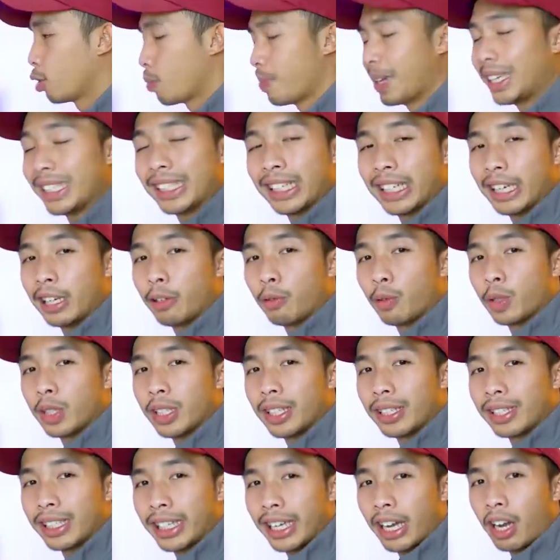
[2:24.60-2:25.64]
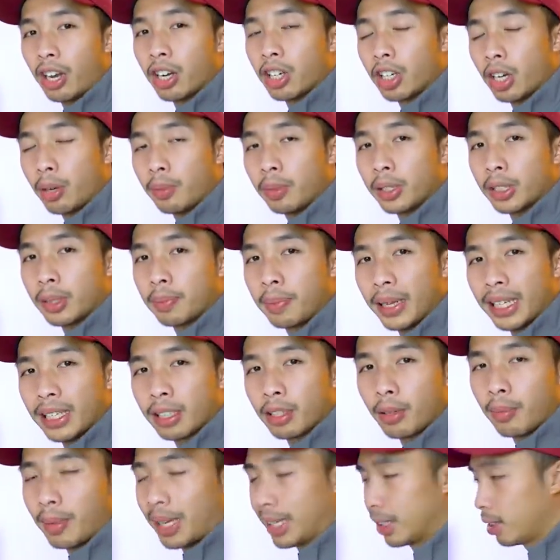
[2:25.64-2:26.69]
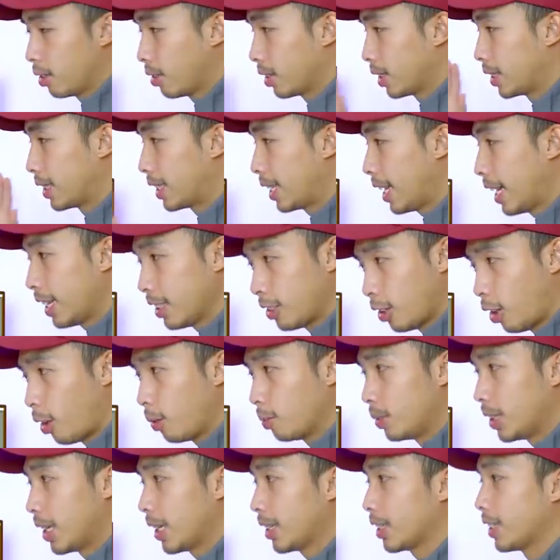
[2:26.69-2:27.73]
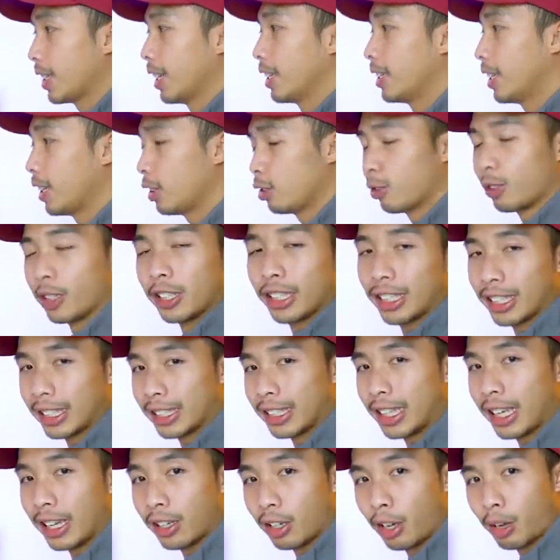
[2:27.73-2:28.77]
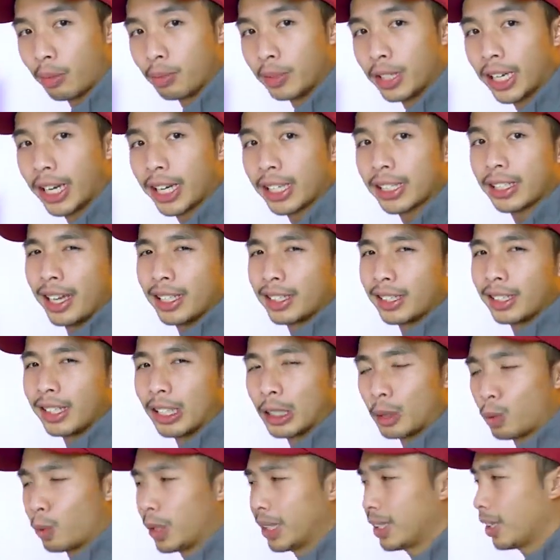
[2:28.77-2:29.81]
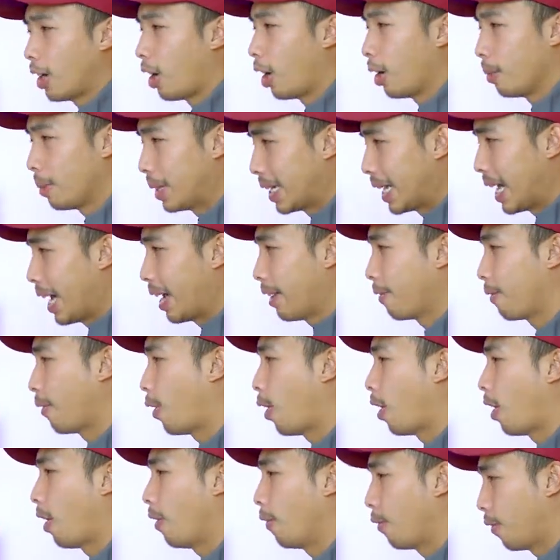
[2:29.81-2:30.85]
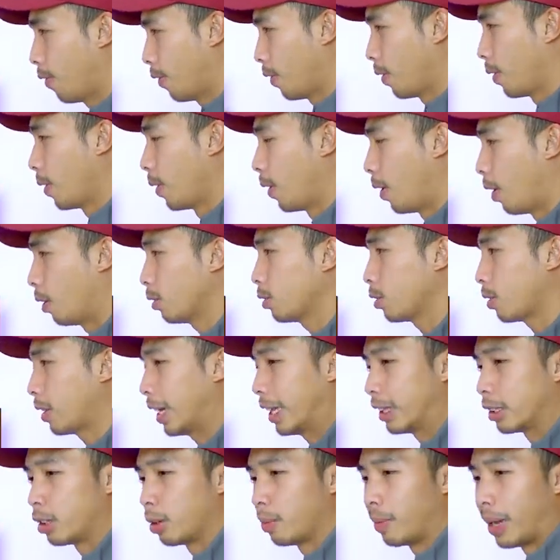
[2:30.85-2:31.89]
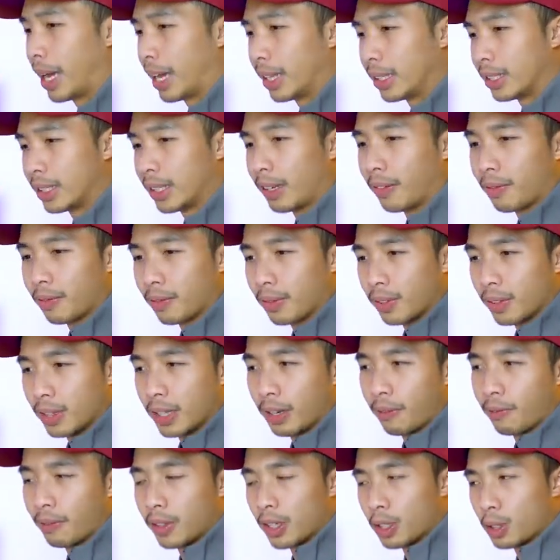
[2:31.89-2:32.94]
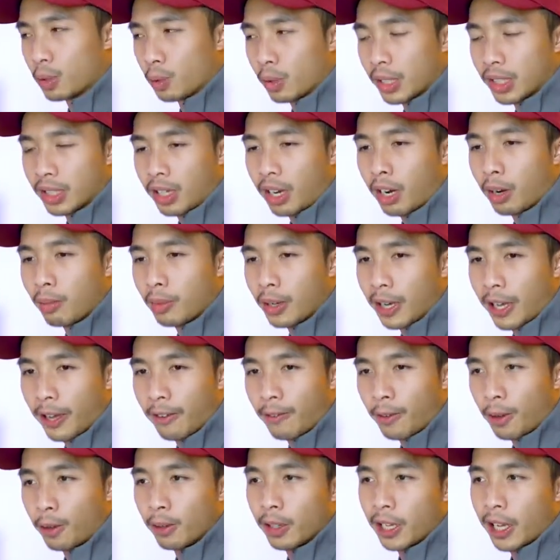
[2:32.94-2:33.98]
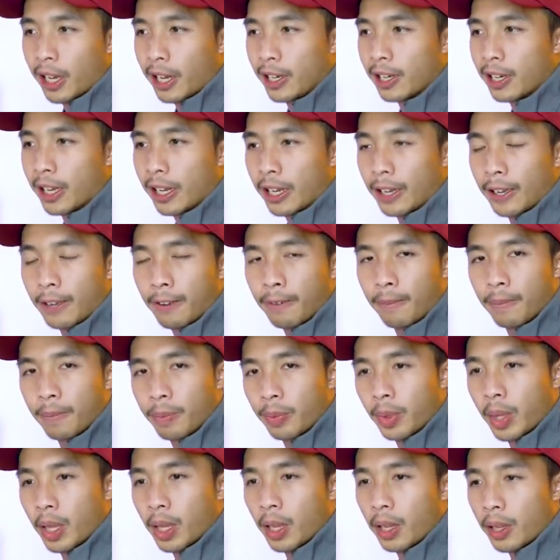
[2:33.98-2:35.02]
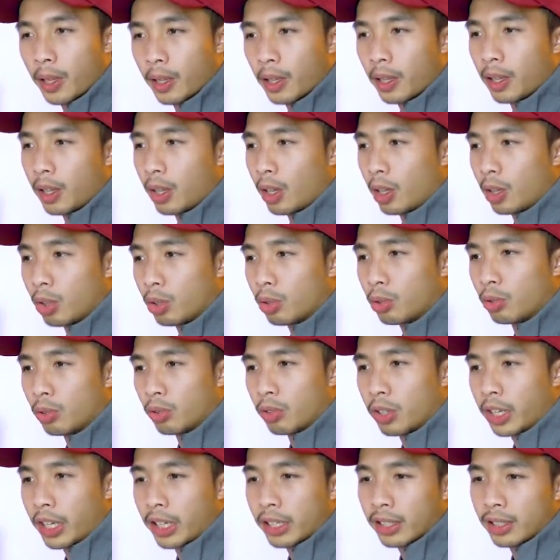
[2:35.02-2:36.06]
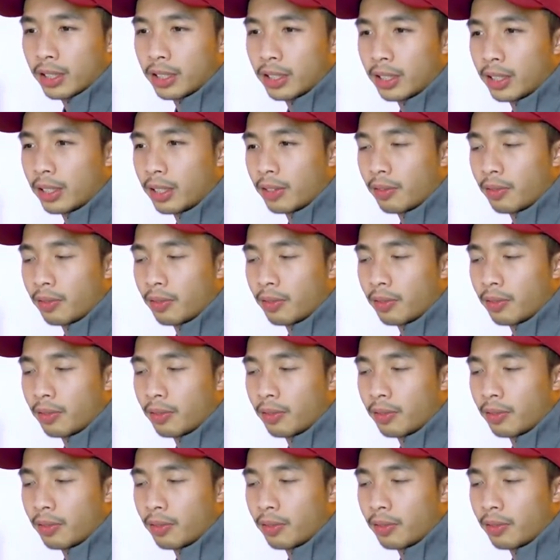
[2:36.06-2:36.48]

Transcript: So basically with the TR double space command, you could slice objects and then you could extend objects. It's the Swiss Army knife of AutoCAD commands. If the Swiss Army knife only had like 2 things.